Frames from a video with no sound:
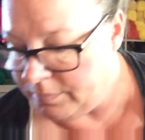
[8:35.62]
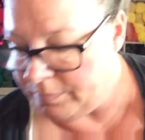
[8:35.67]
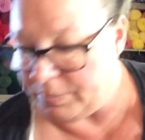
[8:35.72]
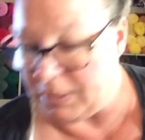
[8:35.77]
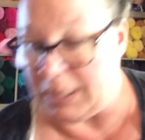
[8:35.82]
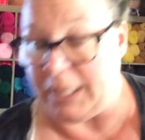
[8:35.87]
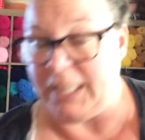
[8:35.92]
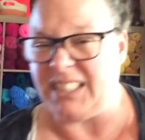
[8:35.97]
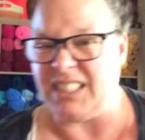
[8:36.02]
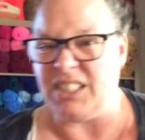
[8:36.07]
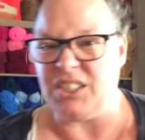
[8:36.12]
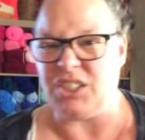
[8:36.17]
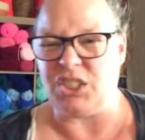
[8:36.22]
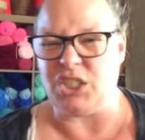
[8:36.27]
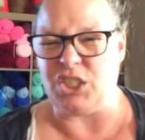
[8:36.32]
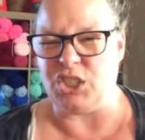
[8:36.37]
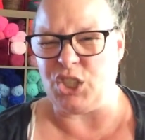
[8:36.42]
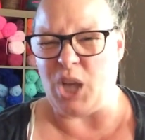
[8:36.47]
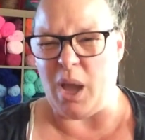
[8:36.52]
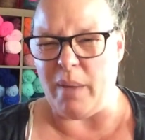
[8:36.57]
places
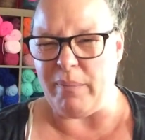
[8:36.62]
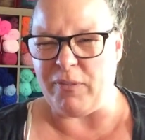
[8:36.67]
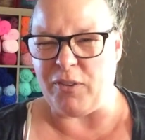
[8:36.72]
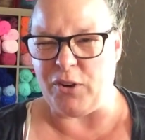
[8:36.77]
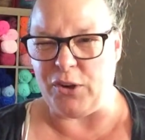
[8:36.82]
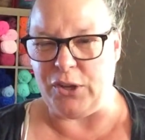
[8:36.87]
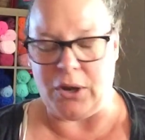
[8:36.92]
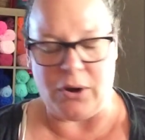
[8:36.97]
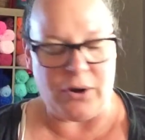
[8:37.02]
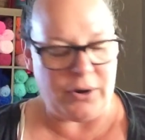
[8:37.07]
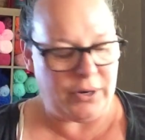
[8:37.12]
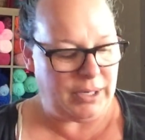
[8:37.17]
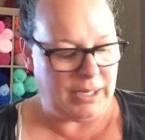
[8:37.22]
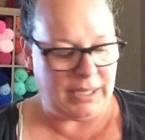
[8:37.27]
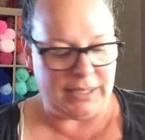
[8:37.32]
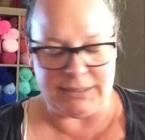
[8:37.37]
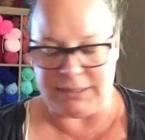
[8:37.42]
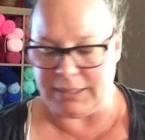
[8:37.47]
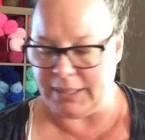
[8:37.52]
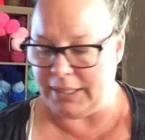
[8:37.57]
to shop for yarn
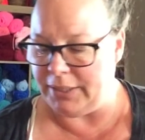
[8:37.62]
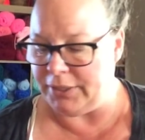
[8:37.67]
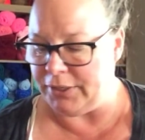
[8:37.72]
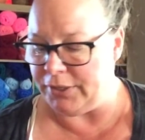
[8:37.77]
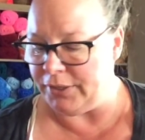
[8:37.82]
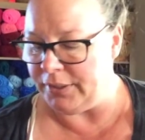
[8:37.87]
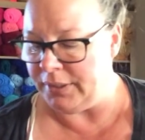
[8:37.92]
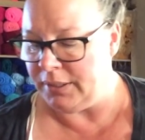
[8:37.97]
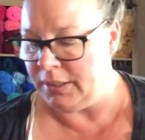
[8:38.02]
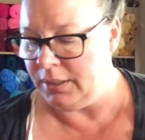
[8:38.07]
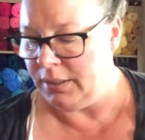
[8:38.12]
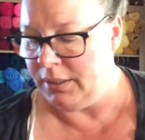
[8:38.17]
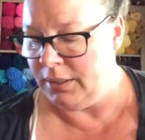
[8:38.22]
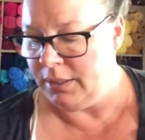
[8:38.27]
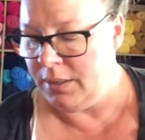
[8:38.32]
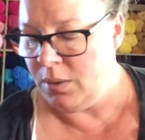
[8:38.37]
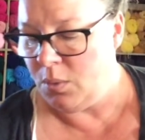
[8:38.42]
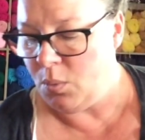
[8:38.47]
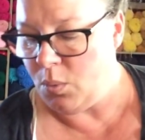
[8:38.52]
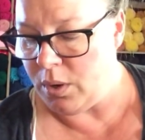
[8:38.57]
is here
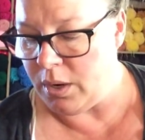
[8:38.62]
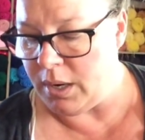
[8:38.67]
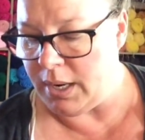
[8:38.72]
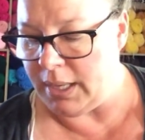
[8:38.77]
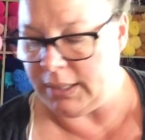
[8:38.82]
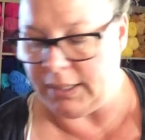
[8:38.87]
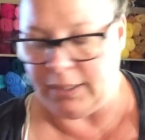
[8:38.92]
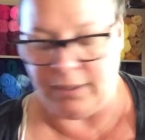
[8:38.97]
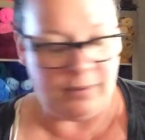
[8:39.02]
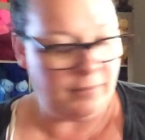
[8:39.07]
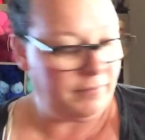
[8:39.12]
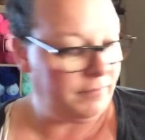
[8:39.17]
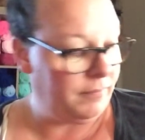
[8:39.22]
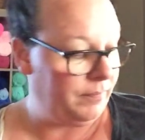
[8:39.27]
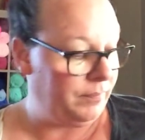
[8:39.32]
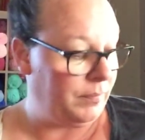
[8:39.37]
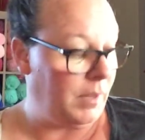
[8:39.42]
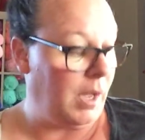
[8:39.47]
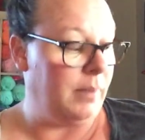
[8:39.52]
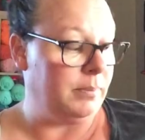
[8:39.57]
where I live,
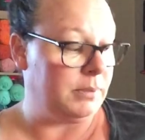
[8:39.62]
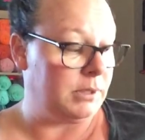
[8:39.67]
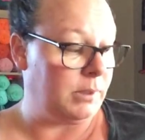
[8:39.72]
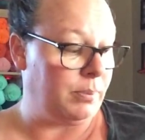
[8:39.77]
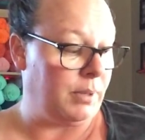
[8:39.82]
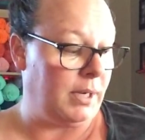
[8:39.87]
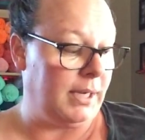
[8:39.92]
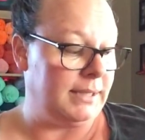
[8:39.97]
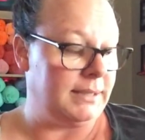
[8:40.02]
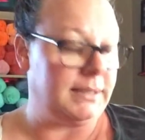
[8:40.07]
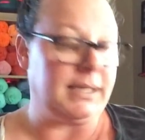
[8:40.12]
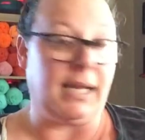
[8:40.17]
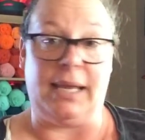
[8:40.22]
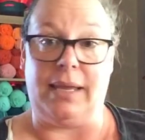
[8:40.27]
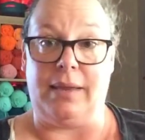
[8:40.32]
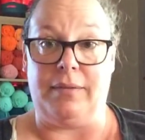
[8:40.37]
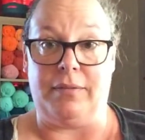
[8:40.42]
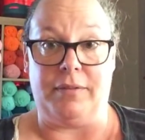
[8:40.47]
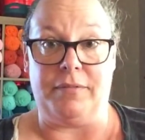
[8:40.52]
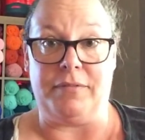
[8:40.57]
I'm surprised I
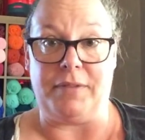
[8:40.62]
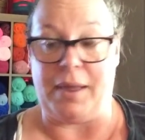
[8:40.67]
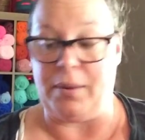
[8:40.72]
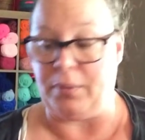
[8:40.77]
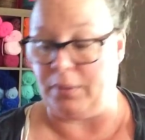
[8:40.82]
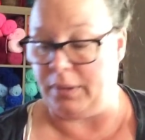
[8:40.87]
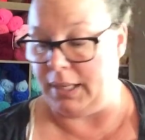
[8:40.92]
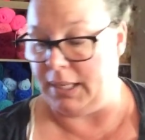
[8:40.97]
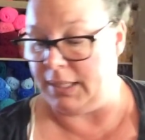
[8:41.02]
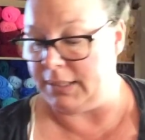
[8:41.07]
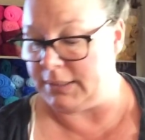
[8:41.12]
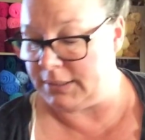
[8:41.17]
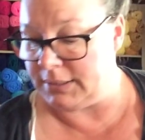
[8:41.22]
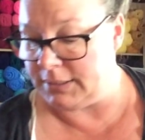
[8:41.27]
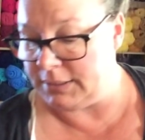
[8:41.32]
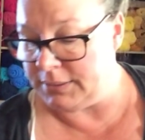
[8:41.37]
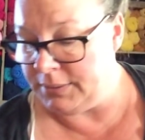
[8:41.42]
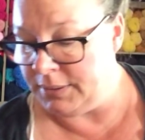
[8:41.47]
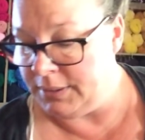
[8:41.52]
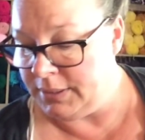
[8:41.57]
even found
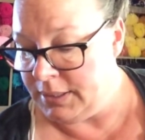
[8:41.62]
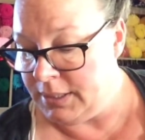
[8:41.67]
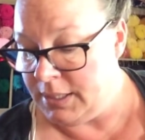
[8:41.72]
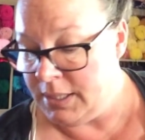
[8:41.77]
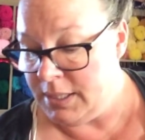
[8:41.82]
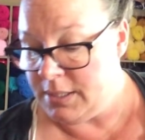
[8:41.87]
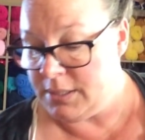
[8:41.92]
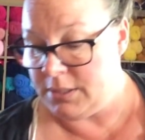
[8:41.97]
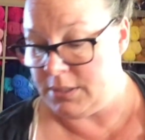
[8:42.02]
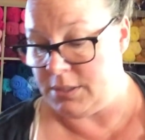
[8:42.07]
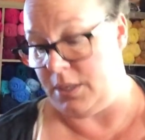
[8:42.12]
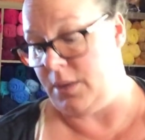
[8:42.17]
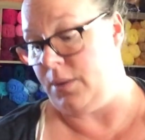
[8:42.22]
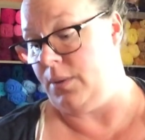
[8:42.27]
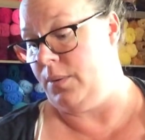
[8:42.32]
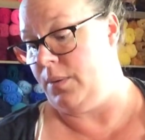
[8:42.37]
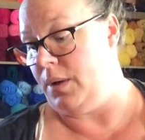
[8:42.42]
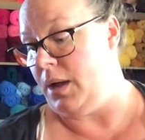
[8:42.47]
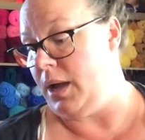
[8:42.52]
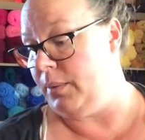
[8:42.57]
this. So
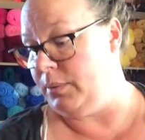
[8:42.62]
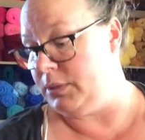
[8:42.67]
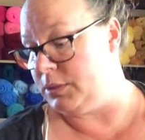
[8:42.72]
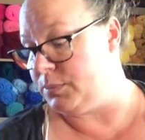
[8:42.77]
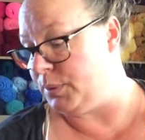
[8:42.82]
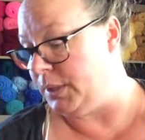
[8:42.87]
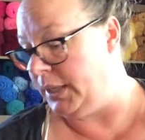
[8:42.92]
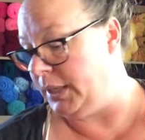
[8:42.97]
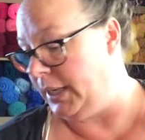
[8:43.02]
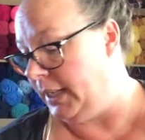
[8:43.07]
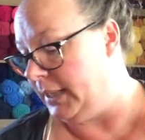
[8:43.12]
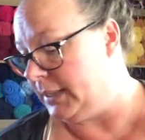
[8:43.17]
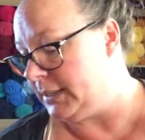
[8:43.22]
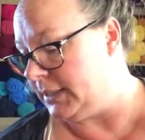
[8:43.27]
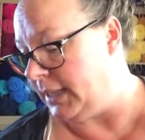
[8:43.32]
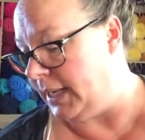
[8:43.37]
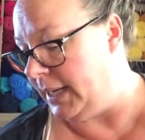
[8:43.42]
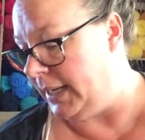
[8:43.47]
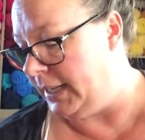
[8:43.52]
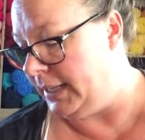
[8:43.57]
I was pretty
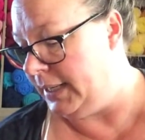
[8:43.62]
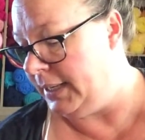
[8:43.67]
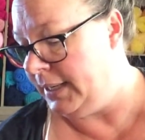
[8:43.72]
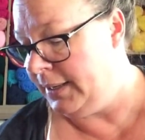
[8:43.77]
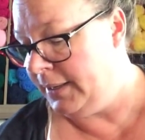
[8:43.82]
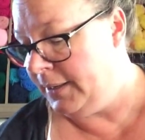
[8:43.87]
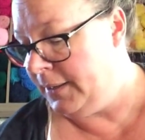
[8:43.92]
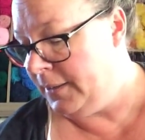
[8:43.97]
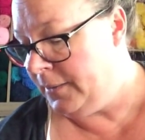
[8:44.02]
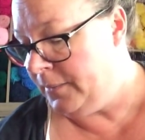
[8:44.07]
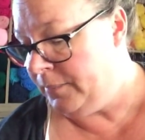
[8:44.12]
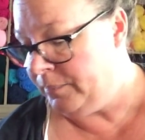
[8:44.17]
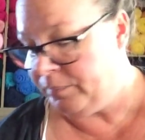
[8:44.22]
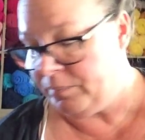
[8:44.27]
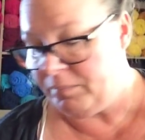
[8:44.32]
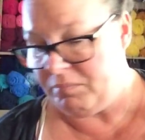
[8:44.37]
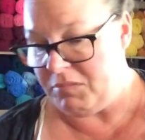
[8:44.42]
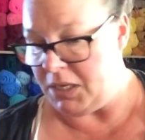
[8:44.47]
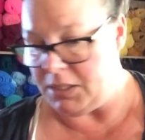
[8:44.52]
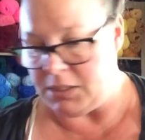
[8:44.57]
excited.
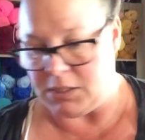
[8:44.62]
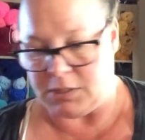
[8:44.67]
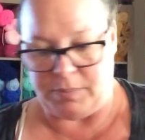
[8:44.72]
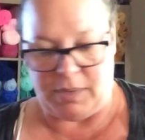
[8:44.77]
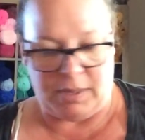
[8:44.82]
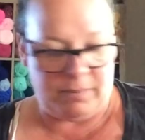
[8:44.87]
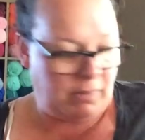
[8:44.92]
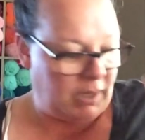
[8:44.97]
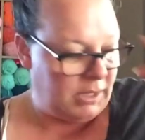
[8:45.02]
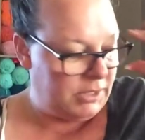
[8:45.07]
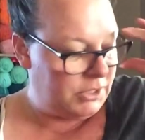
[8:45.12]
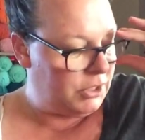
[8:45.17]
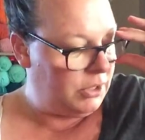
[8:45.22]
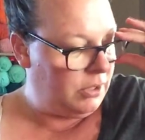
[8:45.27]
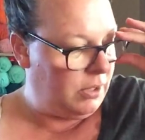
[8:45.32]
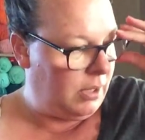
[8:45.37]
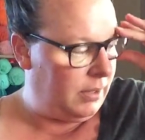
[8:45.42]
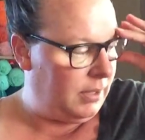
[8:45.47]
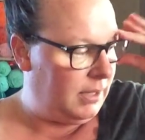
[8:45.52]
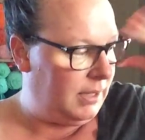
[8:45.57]
Didn't spend much
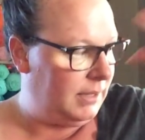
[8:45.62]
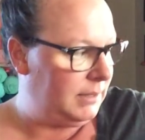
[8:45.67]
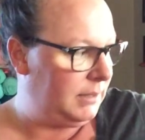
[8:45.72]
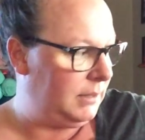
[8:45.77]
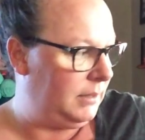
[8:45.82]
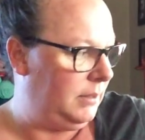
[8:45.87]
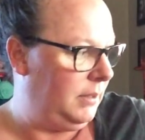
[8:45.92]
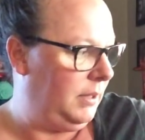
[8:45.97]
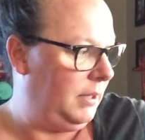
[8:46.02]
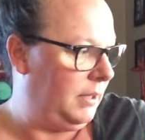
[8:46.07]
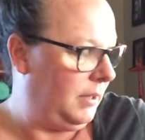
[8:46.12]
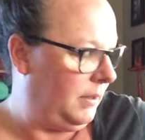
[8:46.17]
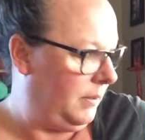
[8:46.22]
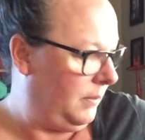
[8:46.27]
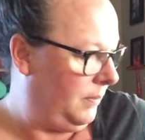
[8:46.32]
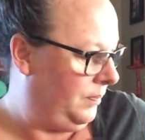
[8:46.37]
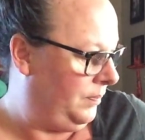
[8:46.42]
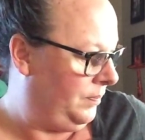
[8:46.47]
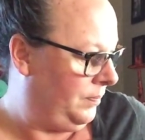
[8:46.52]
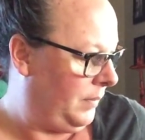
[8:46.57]
on this, you
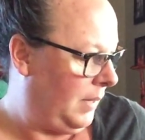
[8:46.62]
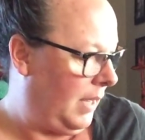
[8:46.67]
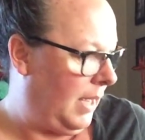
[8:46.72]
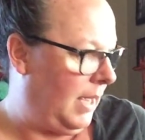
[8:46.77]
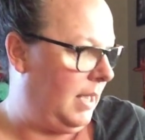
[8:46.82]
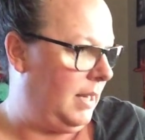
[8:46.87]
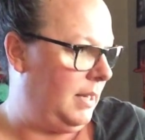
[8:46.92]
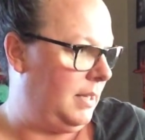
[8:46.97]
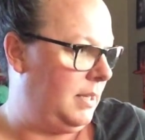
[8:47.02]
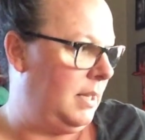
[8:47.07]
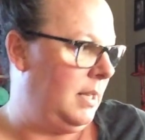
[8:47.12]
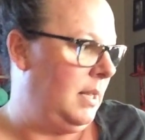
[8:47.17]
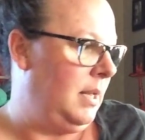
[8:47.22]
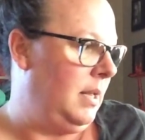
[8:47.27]
know, and